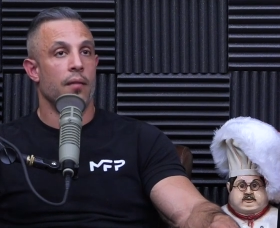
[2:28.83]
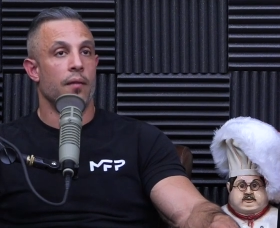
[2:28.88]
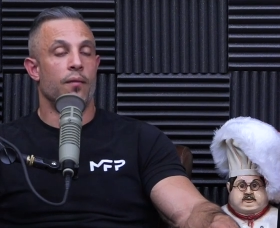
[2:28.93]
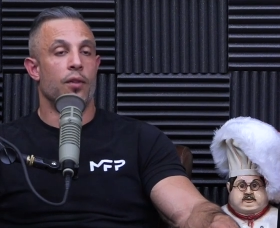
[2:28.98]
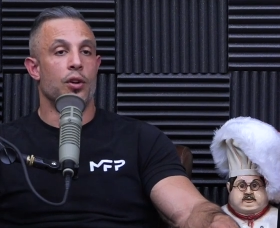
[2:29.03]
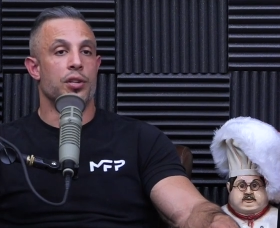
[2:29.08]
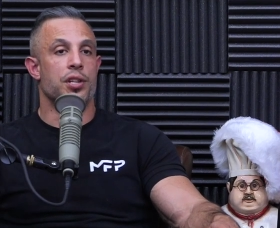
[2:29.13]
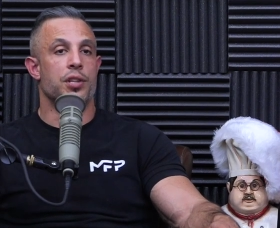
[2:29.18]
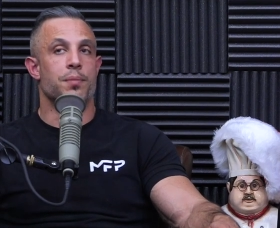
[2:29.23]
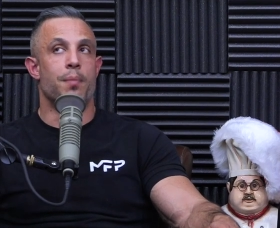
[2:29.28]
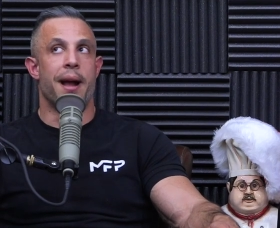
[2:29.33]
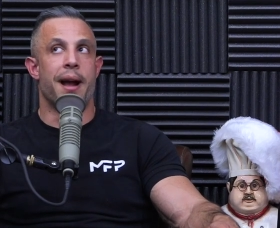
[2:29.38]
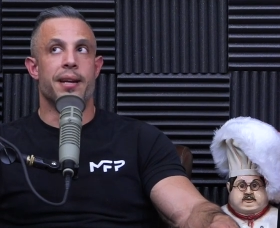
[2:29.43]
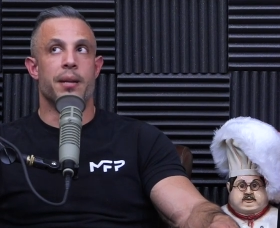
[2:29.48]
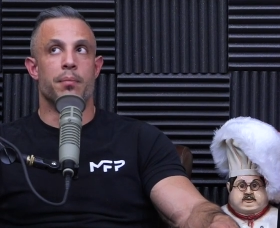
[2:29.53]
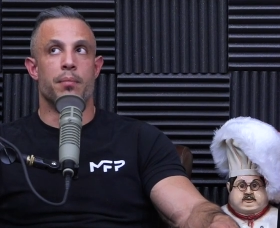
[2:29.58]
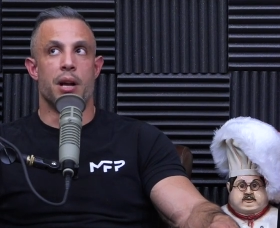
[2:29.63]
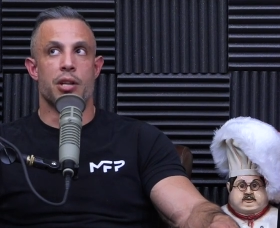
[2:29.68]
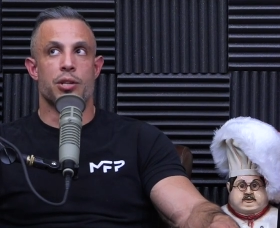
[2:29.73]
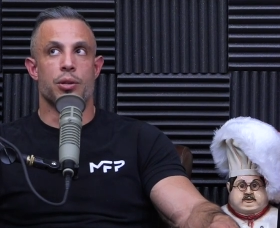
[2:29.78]
Speaker 1: versus mind
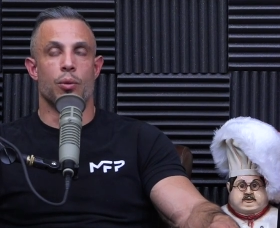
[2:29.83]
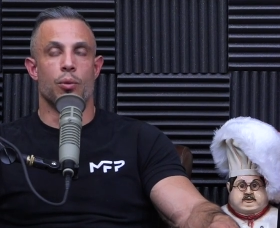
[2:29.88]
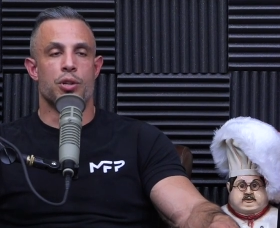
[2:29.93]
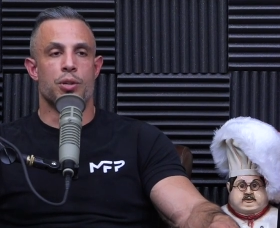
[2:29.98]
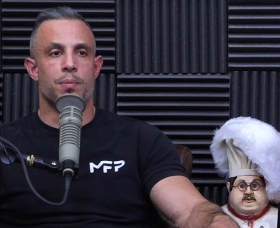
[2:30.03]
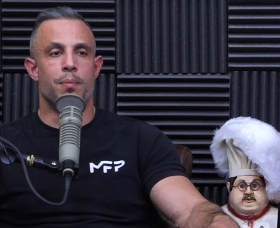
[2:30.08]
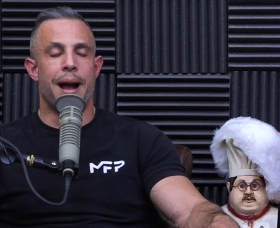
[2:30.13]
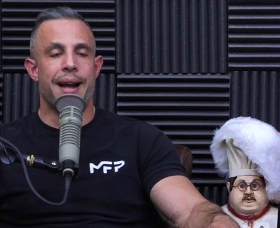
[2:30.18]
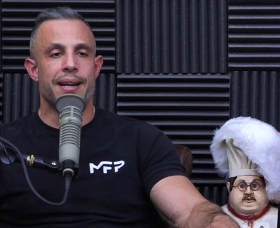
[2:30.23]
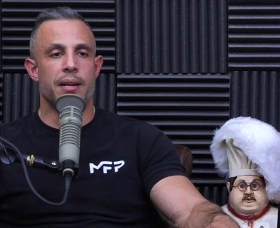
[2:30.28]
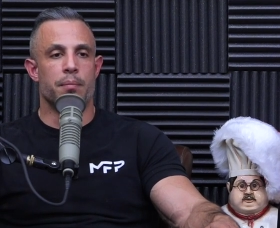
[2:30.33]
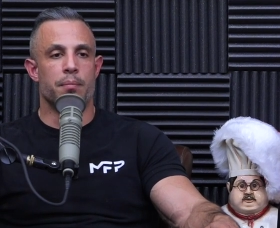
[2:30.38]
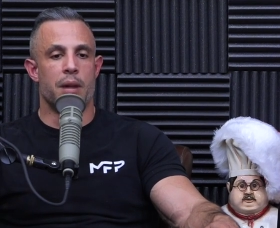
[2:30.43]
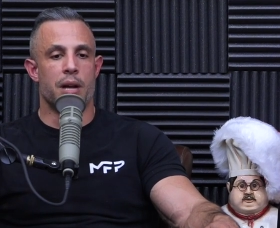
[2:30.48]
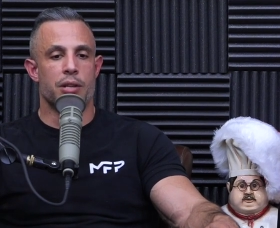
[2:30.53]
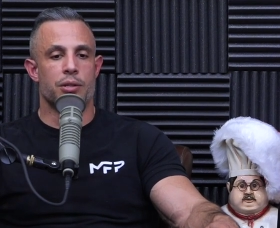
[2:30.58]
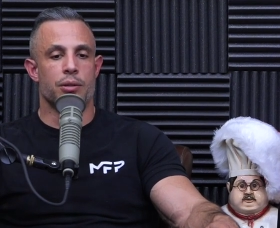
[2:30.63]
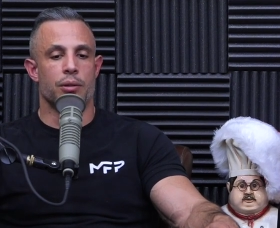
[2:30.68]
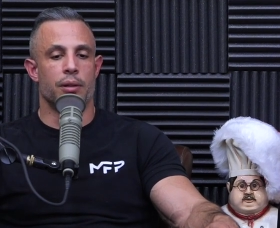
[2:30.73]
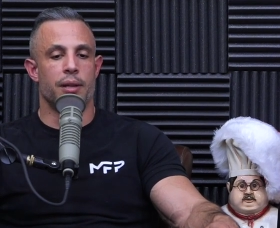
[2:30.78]
to muscle, which mind to
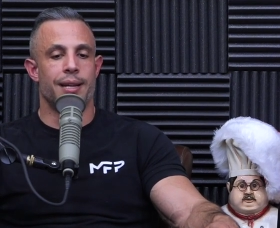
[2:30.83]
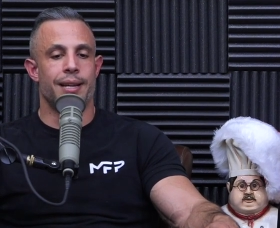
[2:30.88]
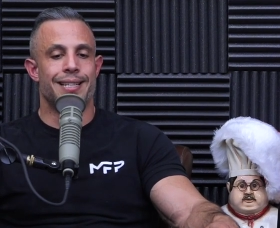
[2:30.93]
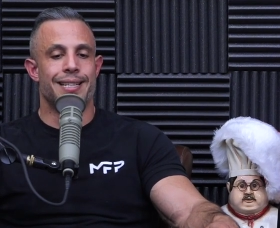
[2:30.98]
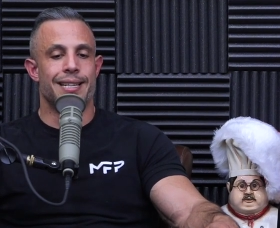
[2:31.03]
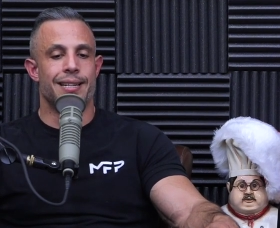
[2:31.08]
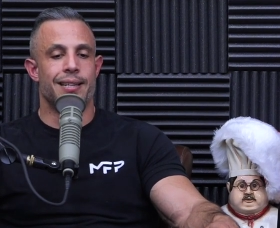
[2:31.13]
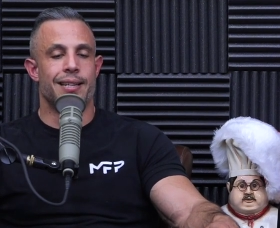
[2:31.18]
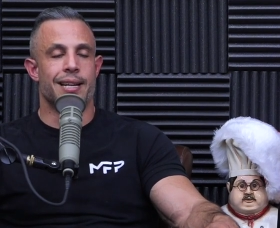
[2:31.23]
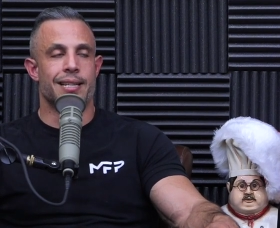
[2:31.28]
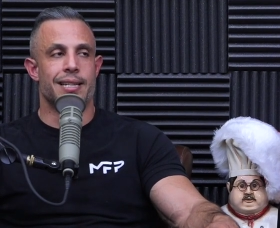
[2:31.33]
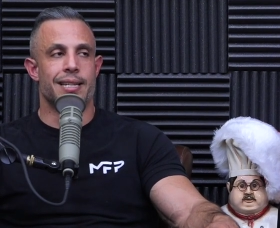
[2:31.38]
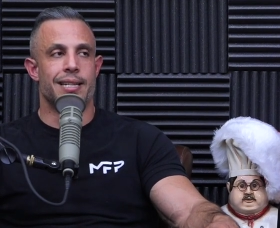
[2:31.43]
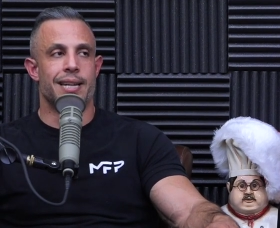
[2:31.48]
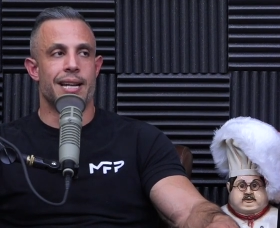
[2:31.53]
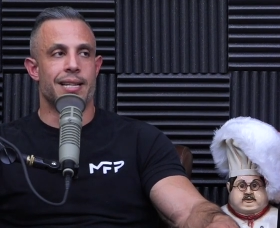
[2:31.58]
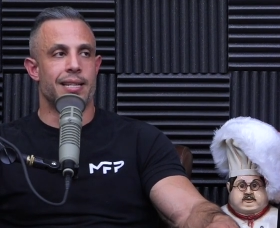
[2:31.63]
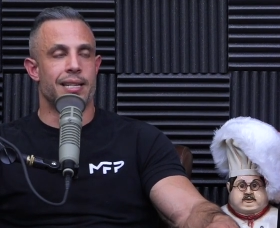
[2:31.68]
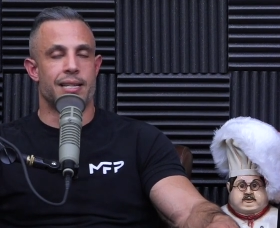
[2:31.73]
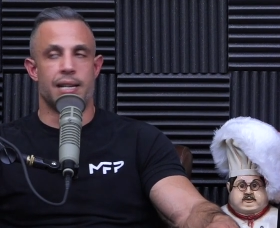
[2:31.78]
muscle isn't doesn't
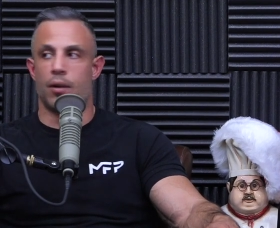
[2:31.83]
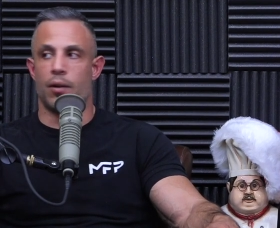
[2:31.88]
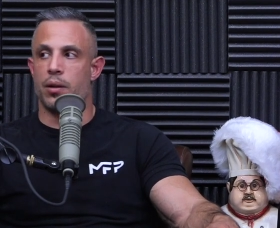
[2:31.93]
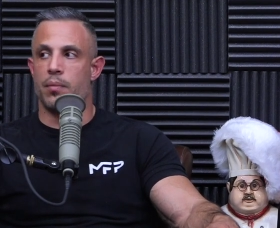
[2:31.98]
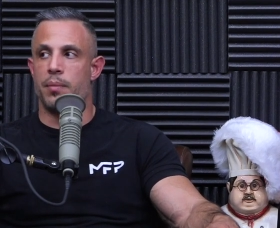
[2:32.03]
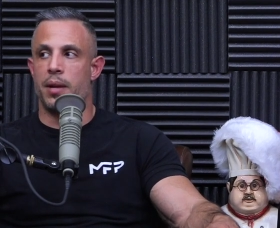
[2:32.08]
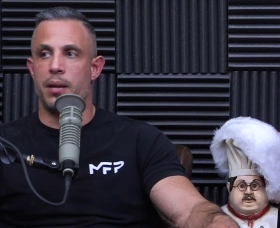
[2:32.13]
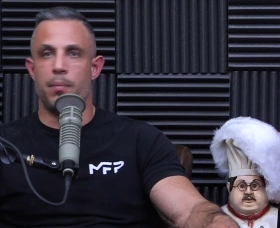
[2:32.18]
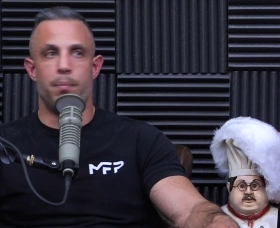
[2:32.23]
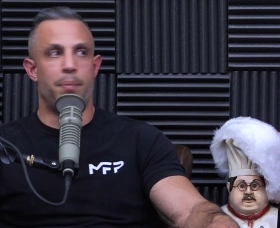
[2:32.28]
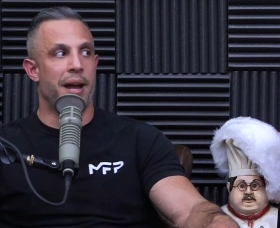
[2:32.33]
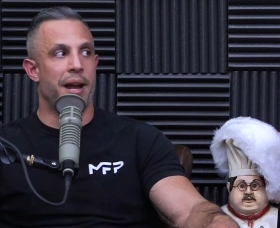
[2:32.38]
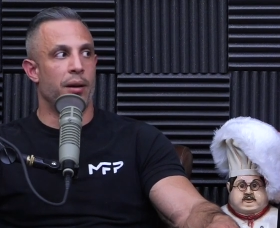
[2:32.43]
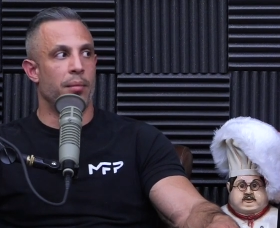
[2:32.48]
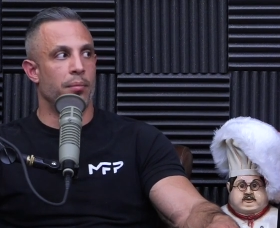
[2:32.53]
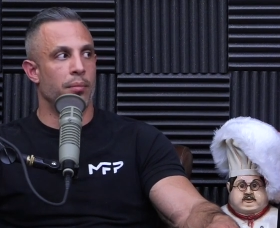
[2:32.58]
necessarily mean better